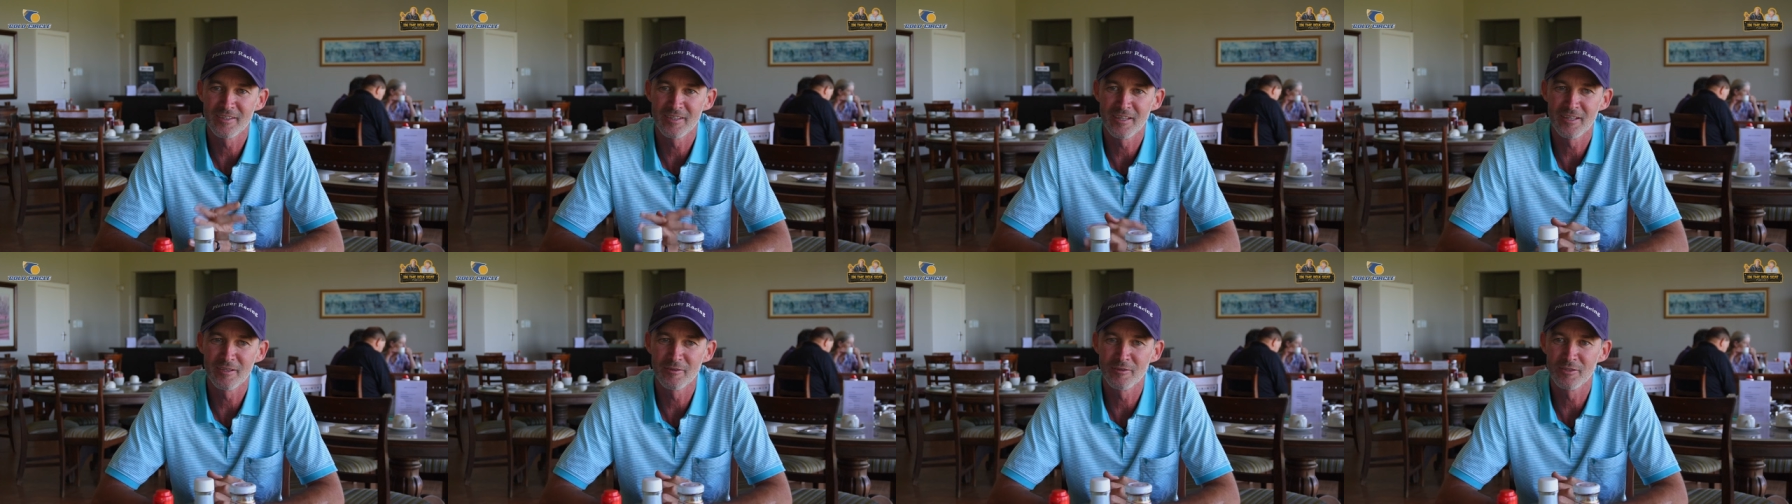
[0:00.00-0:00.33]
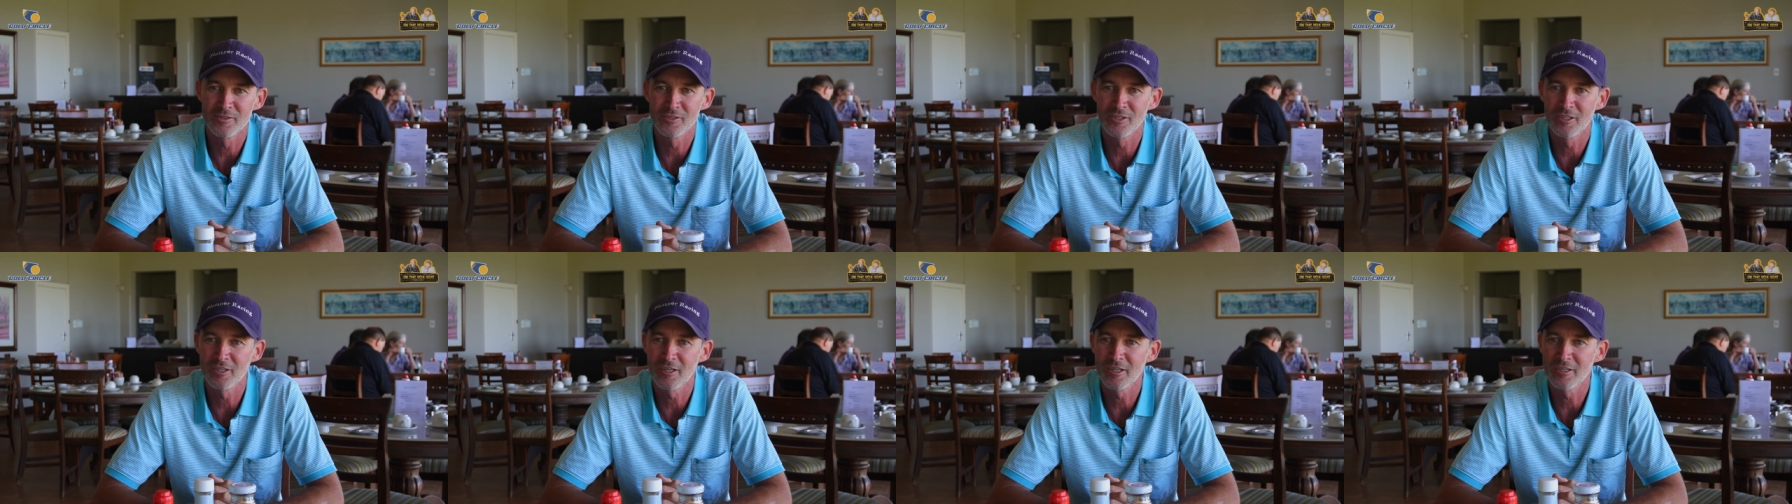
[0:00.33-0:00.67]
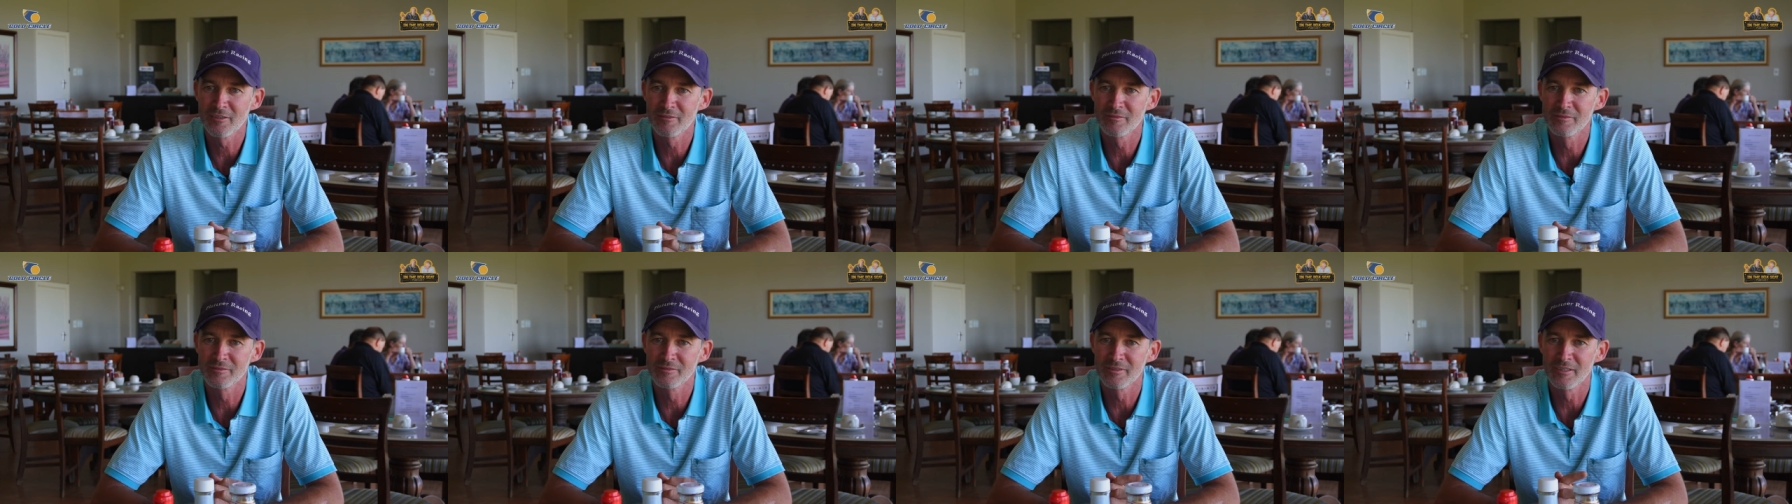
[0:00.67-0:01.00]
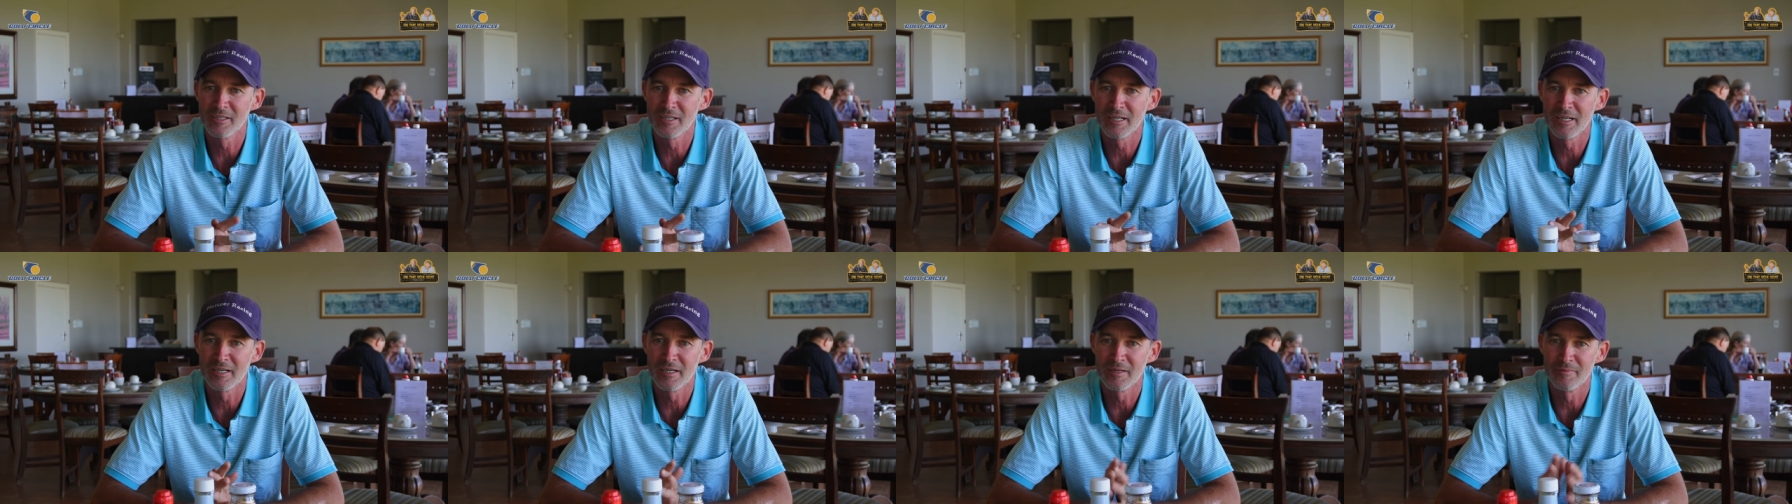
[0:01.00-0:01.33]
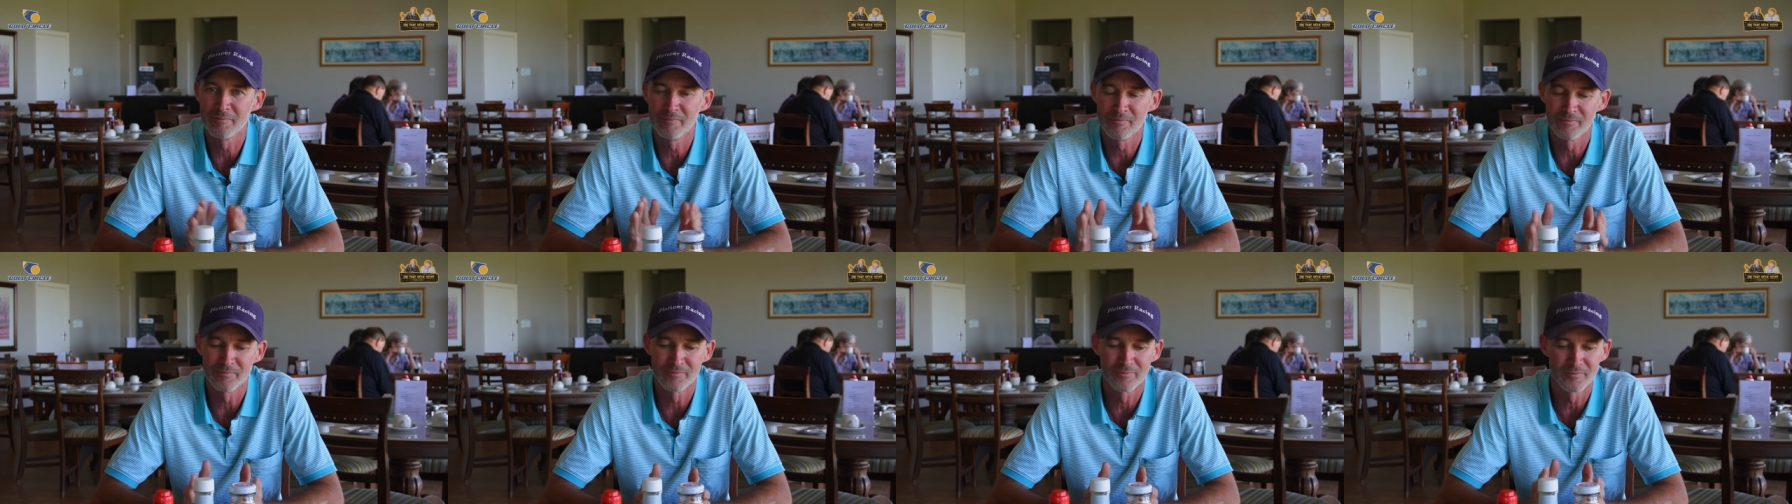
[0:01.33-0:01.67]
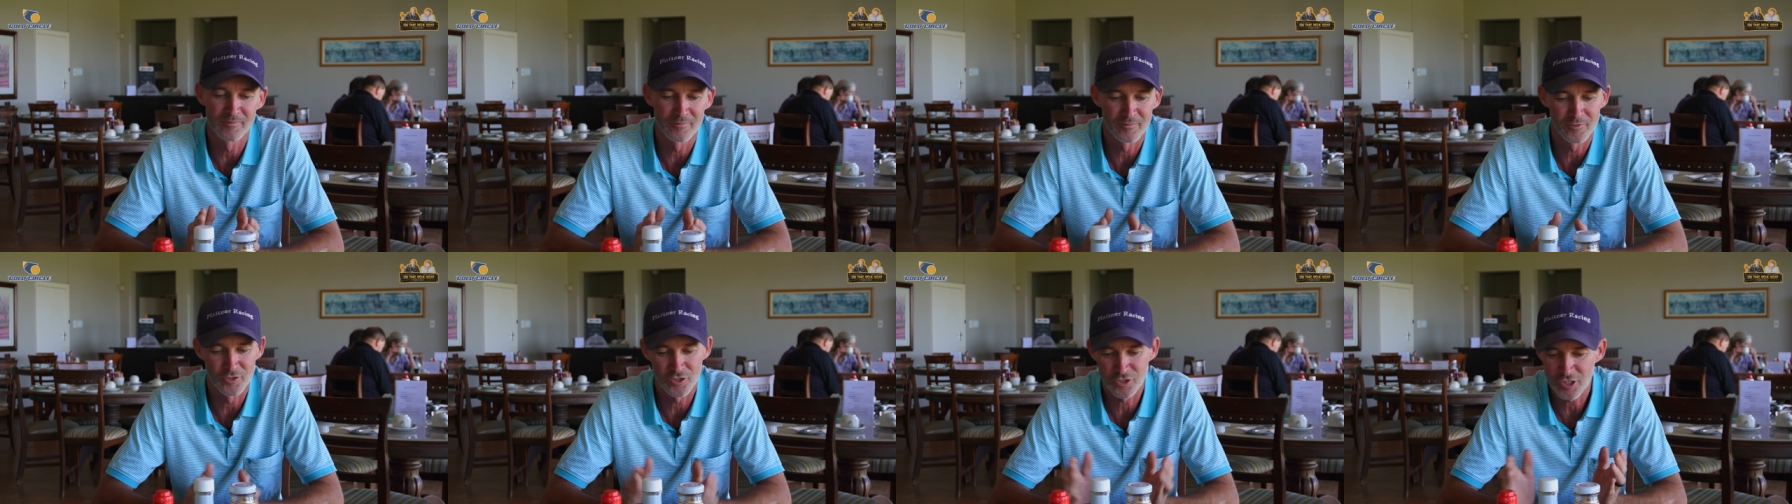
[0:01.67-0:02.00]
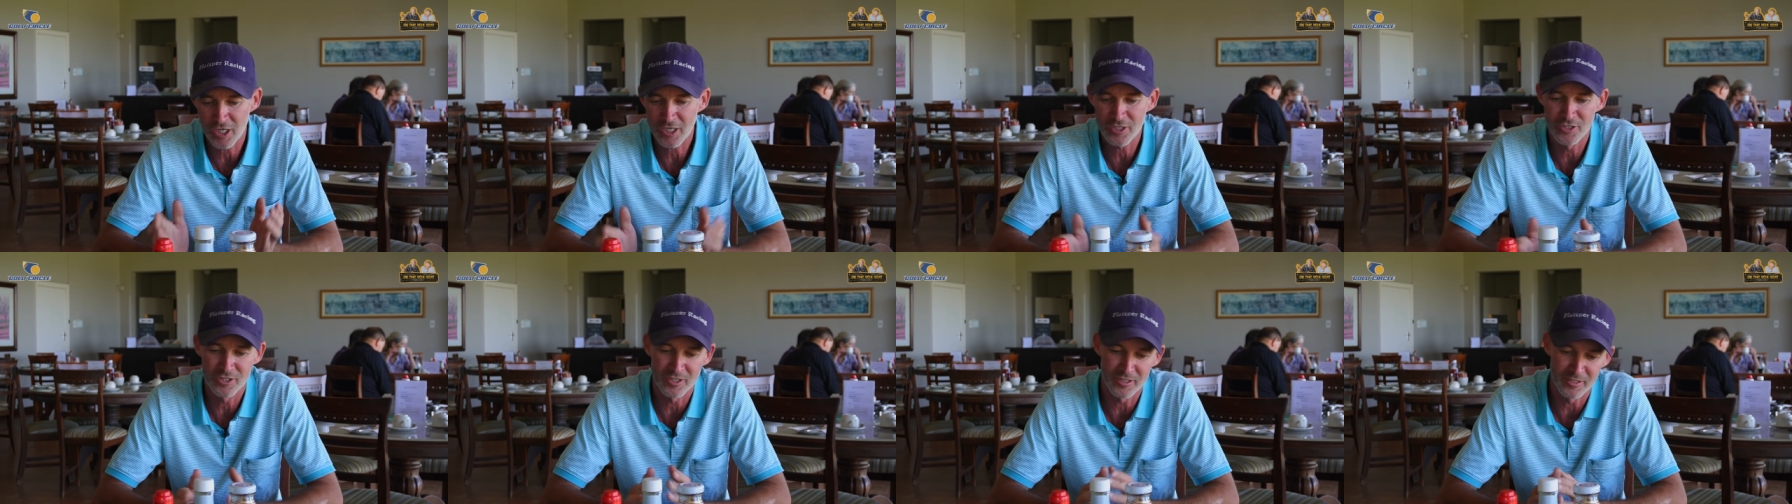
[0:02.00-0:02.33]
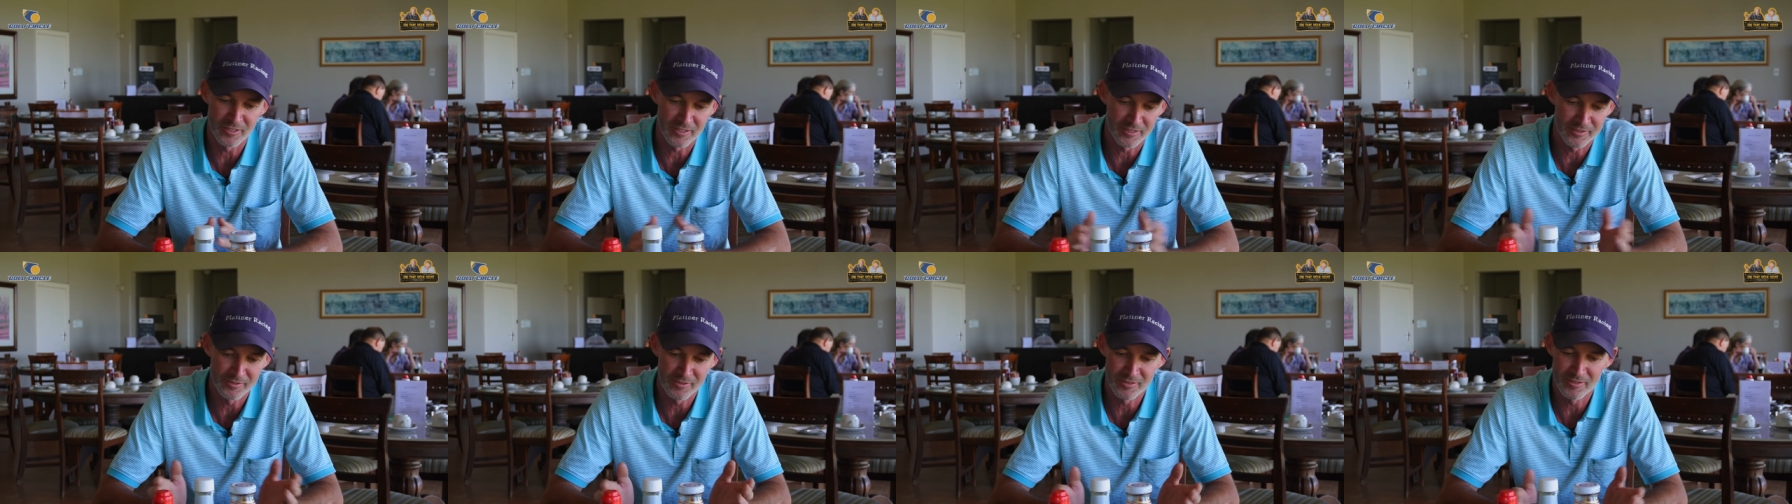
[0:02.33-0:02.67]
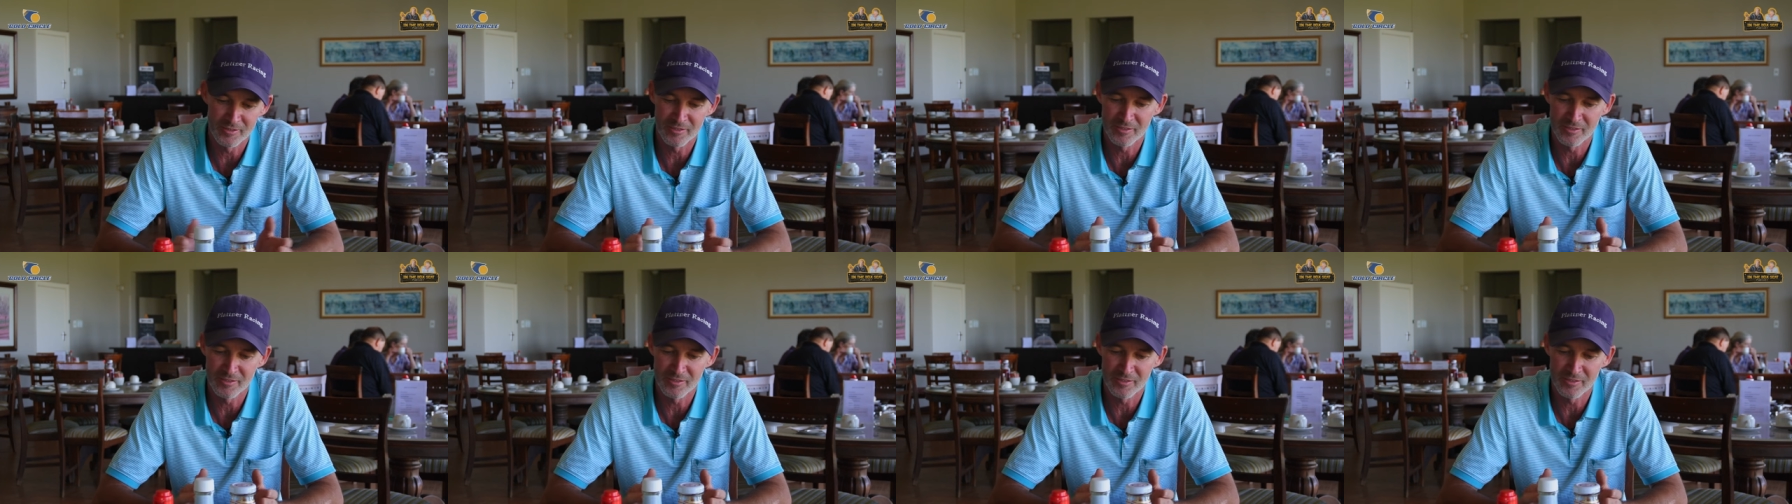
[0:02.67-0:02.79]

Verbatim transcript: There was a lot of um, structure that